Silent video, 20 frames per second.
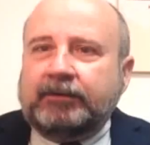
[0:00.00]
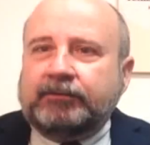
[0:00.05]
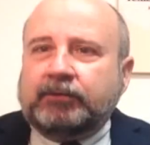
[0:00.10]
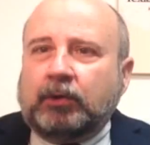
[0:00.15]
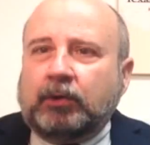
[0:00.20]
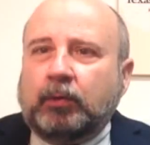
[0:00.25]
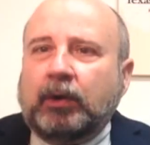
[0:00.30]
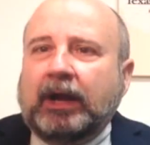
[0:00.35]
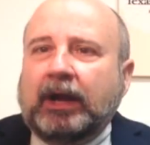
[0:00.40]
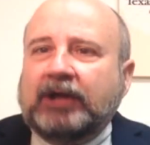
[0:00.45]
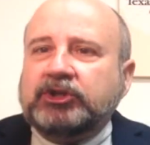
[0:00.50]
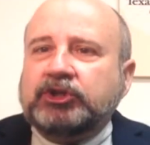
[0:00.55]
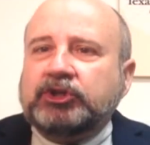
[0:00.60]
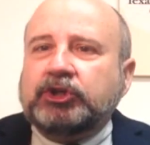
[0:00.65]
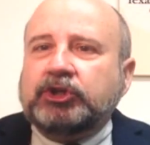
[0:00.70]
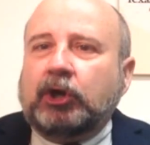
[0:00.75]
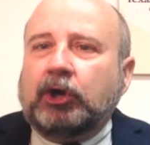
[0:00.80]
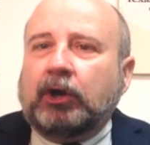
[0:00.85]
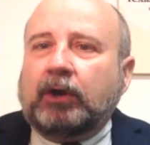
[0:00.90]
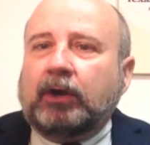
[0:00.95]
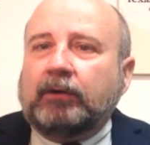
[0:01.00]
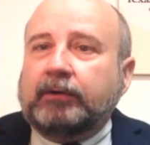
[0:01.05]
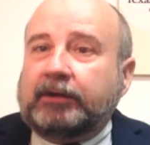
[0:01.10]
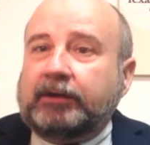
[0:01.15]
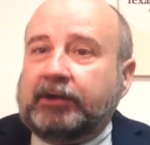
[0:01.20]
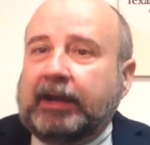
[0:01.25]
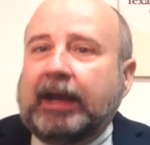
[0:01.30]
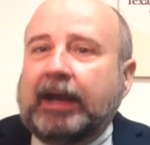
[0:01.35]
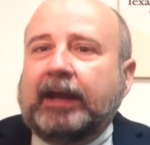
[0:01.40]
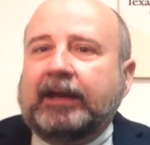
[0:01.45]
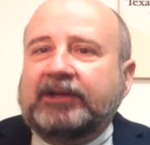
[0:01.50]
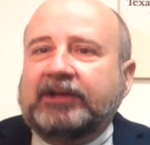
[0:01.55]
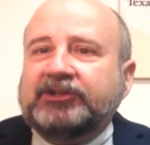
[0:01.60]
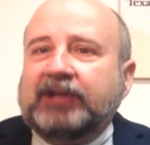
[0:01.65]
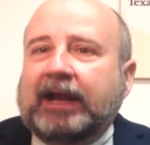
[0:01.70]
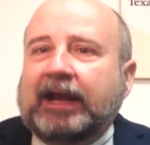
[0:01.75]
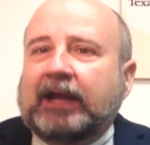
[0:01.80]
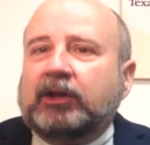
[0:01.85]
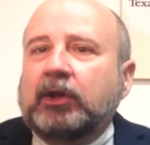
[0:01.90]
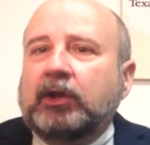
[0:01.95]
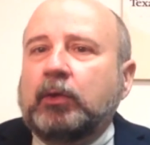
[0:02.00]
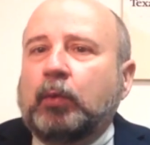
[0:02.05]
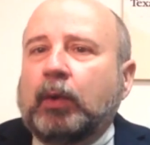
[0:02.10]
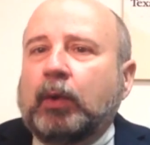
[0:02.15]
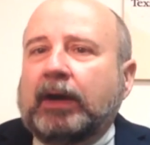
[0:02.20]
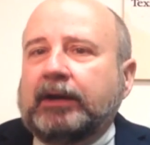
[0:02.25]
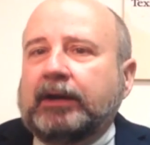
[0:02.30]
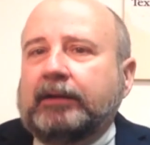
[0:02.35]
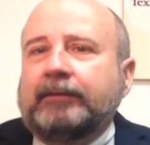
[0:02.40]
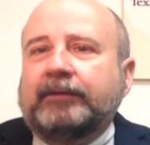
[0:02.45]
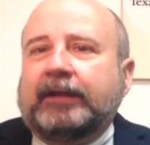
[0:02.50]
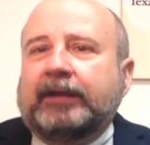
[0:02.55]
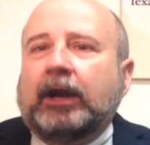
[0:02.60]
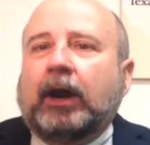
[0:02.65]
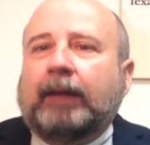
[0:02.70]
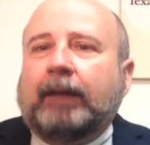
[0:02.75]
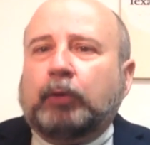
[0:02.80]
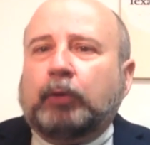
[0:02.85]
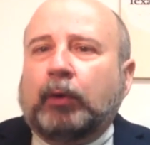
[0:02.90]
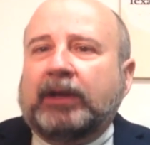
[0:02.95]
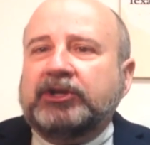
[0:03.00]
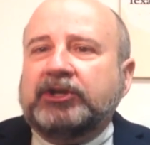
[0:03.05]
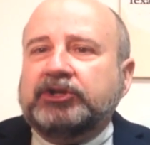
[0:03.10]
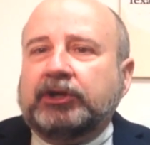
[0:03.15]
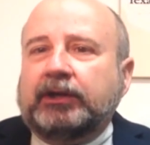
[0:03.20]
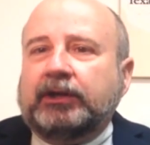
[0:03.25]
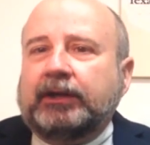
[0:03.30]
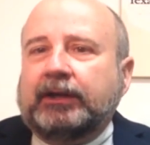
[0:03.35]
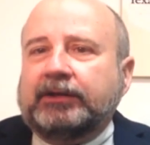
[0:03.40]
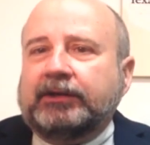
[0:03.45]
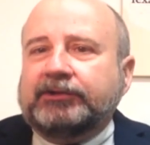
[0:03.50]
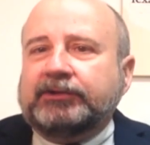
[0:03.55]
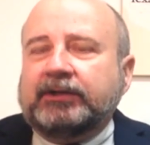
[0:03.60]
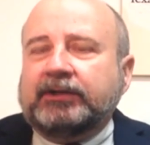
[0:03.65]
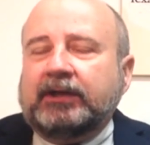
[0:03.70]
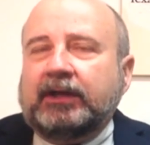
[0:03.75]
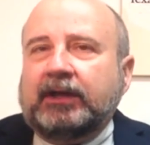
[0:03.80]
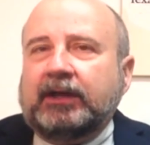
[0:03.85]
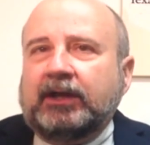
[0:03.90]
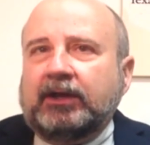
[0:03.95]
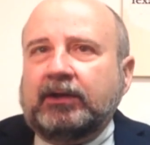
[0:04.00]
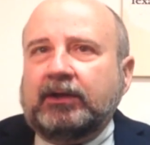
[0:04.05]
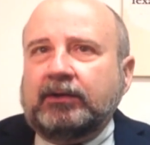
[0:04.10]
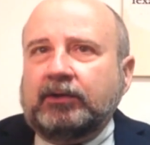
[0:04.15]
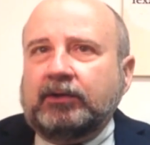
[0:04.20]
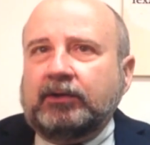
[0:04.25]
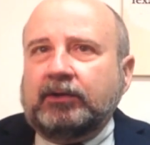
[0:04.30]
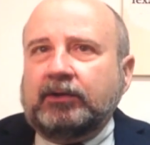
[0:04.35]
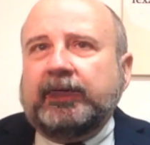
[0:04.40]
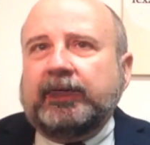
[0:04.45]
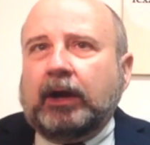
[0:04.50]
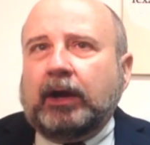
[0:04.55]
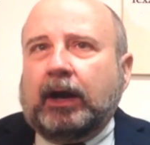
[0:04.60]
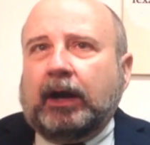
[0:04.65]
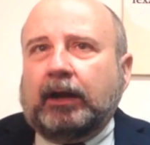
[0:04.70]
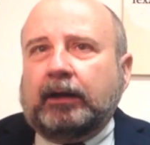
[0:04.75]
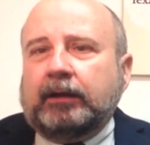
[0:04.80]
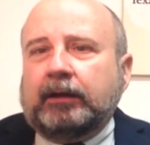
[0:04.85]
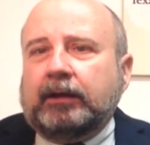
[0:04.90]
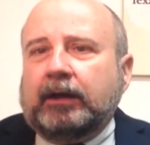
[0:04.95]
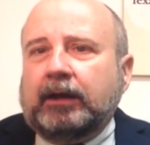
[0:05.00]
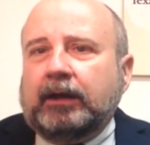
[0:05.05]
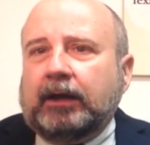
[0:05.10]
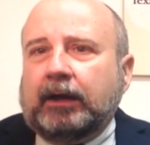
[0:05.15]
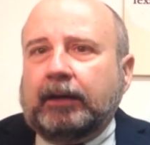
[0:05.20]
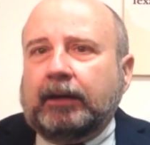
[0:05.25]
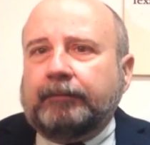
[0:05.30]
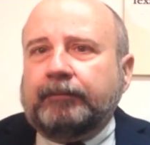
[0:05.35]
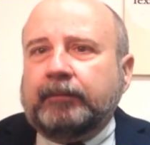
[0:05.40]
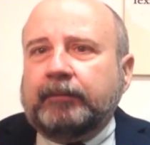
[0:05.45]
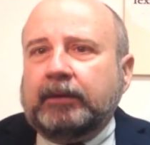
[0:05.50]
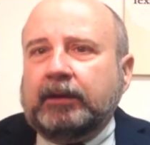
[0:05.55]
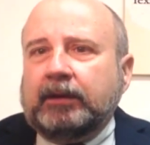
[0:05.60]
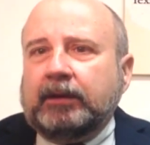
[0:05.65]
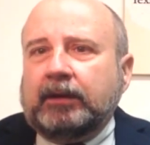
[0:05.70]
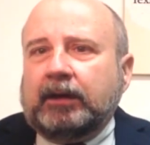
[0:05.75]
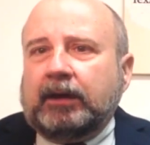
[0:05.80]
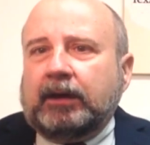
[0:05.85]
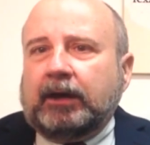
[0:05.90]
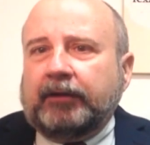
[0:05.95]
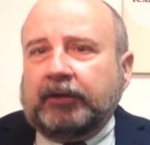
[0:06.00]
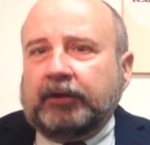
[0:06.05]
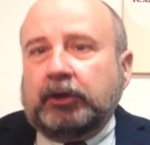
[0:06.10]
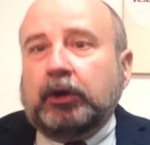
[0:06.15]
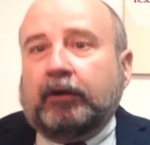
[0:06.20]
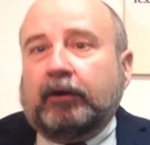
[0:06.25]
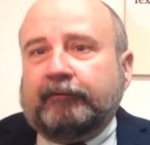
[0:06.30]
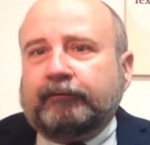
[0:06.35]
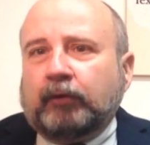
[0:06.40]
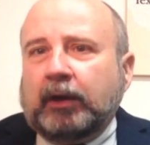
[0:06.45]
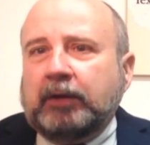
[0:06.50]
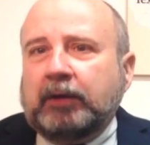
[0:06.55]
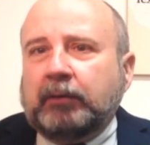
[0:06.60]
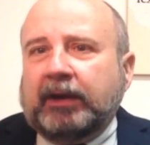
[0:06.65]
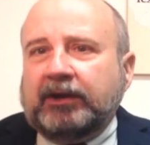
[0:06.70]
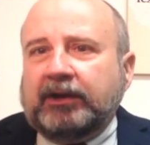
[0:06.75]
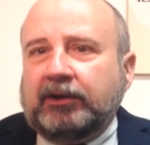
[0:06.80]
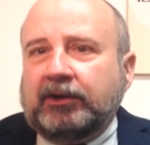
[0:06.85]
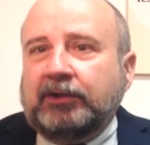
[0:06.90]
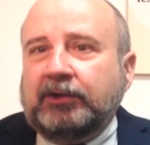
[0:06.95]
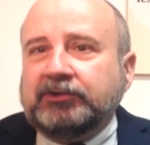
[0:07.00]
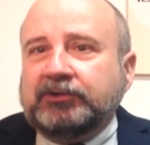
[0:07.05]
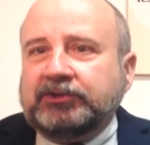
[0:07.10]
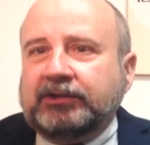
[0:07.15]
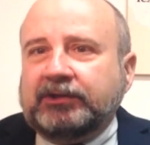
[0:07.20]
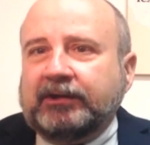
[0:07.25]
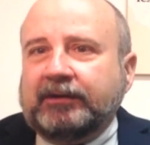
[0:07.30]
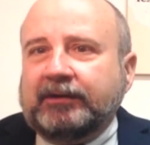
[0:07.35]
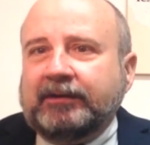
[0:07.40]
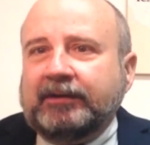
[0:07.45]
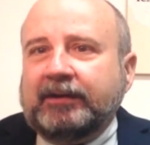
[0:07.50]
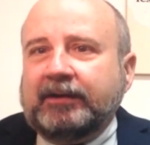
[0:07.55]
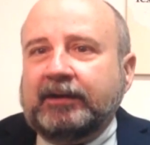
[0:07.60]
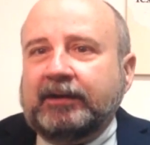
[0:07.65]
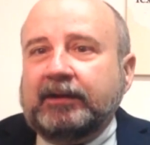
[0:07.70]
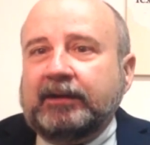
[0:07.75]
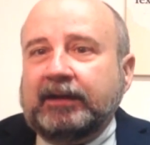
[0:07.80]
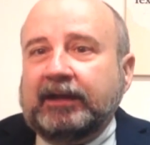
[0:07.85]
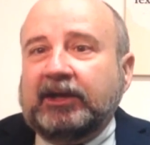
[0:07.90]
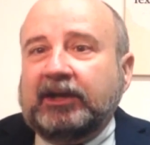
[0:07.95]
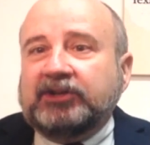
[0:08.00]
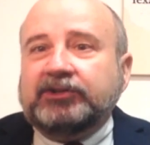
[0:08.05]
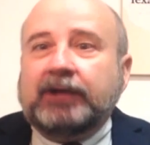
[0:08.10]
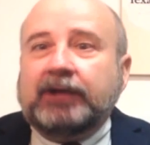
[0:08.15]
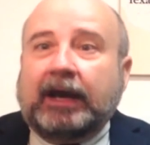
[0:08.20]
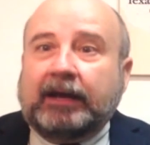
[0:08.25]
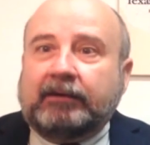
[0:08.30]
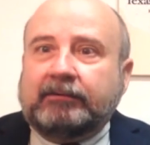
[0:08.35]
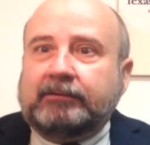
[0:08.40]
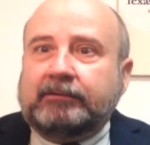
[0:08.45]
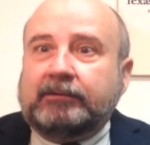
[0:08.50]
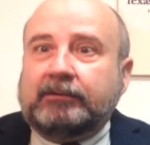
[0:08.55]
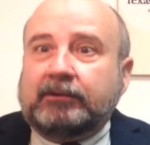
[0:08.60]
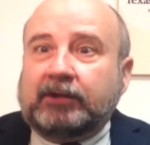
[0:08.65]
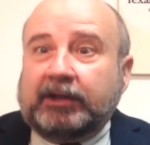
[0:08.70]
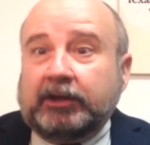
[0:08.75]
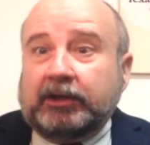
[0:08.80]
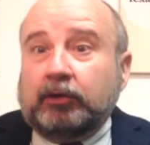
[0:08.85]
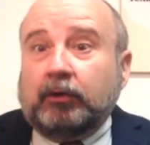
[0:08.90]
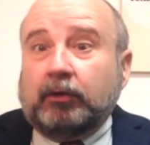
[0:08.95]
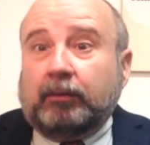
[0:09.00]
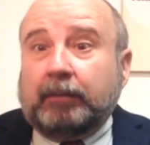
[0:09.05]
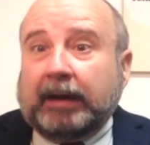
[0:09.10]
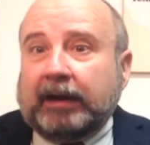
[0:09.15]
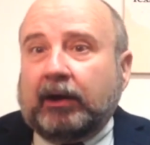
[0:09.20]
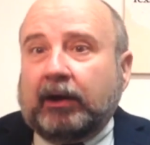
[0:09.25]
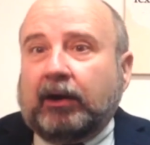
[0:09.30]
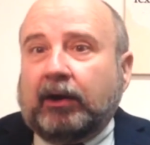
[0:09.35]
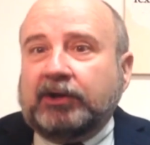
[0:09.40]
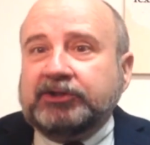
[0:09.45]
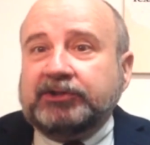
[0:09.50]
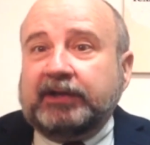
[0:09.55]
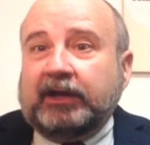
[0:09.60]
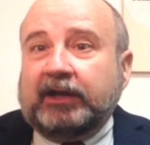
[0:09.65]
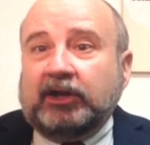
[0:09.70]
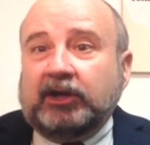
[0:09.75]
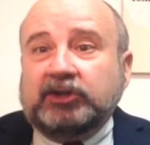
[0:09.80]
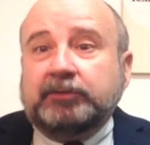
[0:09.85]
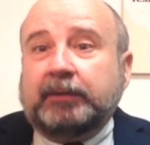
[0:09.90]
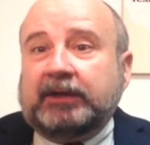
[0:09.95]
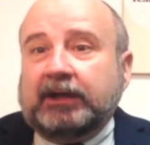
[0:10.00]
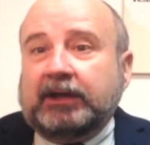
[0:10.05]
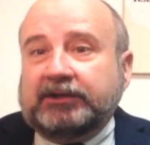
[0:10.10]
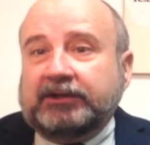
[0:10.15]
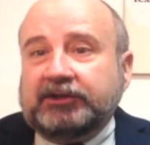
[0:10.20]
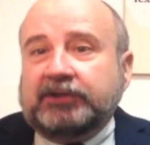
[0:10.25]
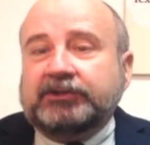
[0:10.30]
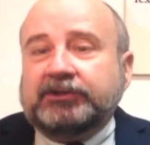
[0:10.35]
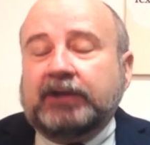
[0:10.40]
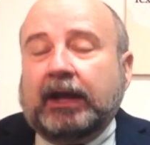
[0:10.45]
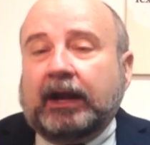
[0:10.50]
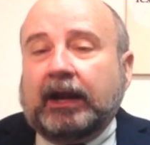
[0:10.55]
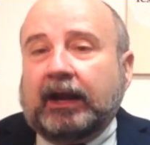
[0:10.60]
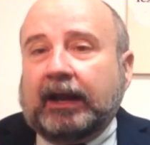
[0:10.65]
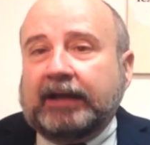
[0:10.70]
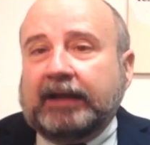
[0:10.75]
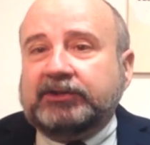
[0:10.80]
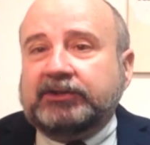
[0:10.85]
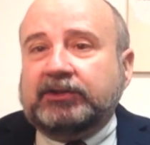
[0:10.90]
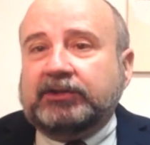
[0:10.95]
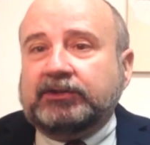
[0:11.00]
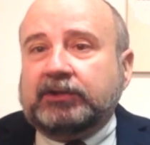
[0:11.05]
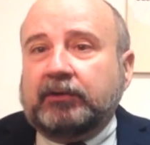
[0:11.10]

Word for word: So we're not sure yet exactly what the operation is going on uh, on the Gulf Freeway in Houston it is not legal by our standards because it's not a licensed